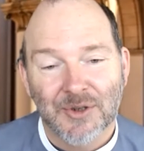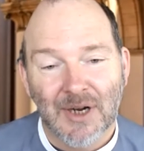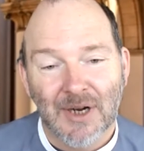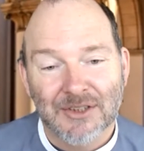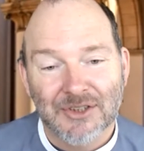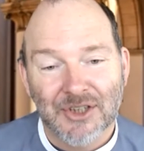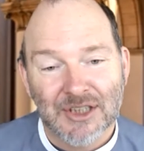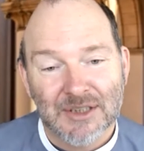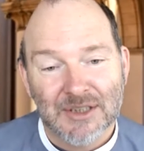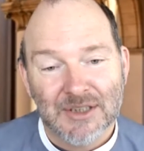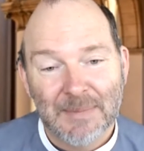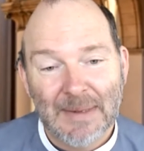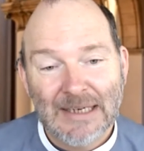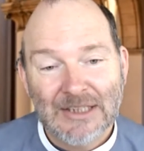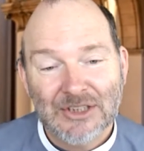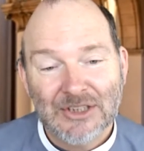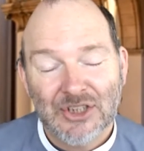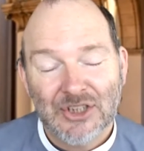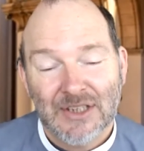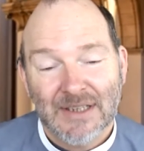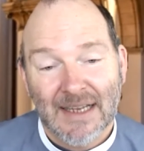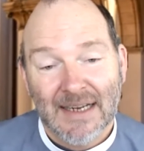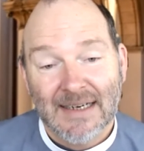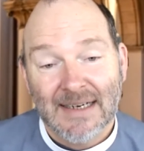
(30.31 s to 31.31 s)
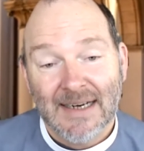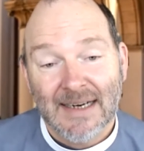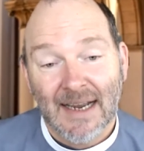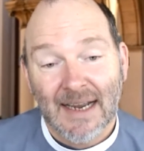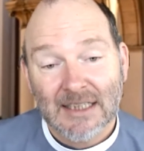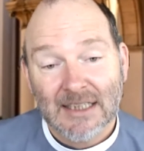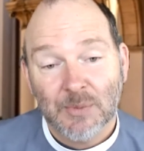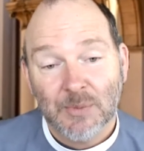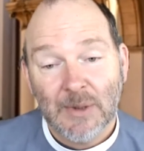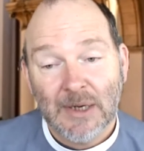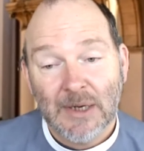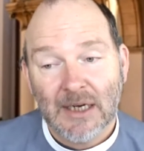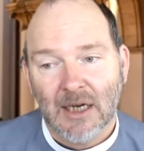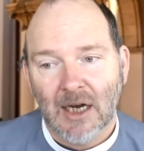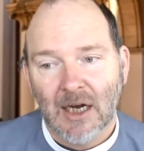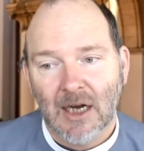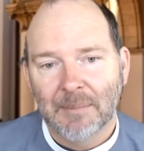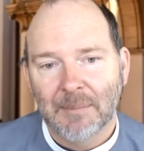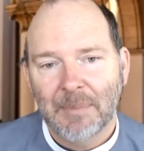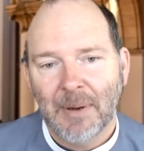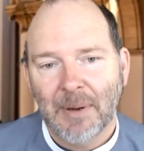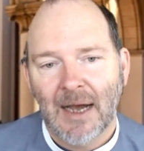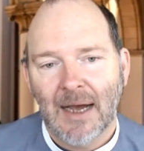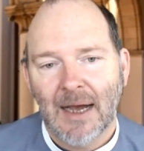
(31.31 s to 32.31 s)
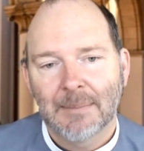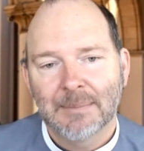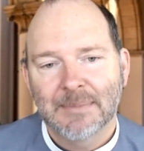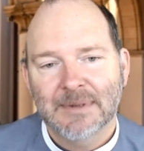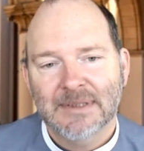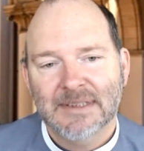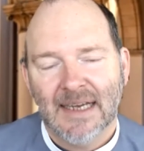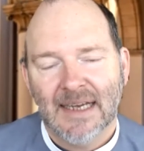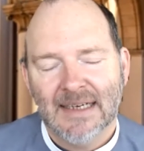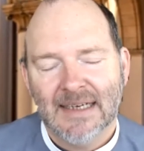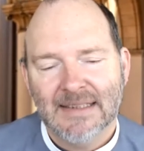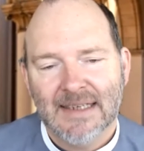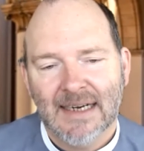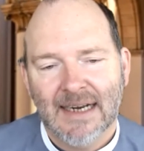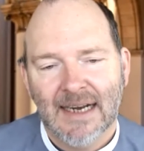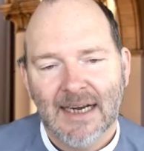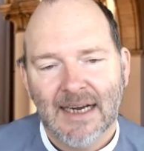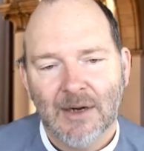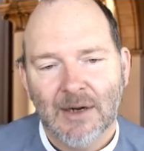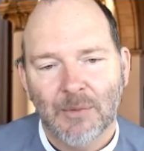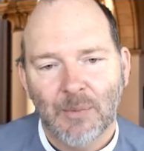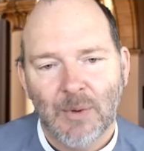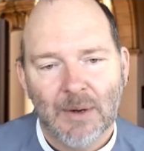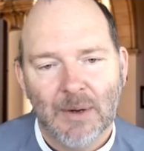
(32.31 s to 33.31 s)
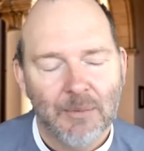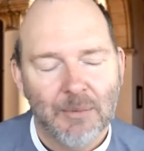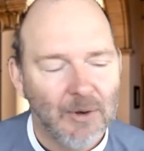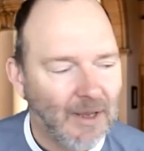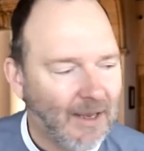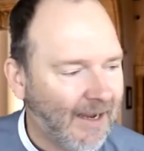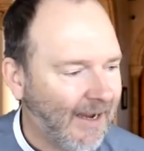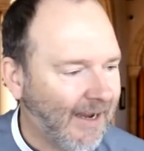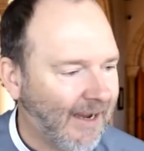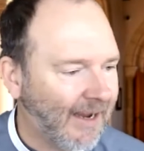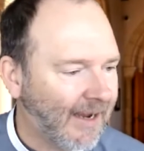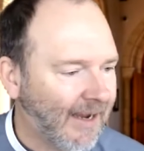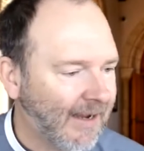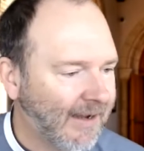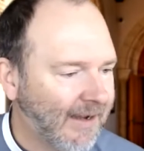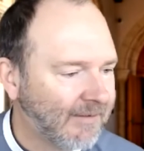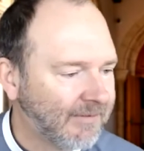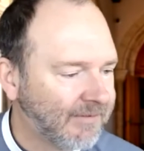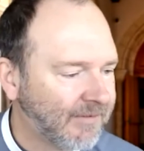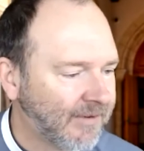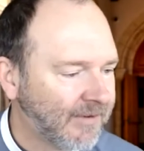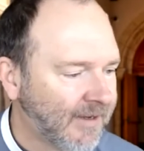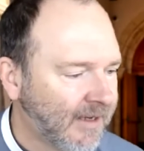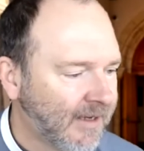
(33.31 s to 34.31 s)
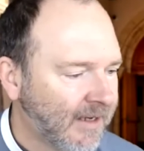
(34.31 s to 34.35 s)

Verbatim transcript: I'll just mention that next week on Palm Sunday, we will have,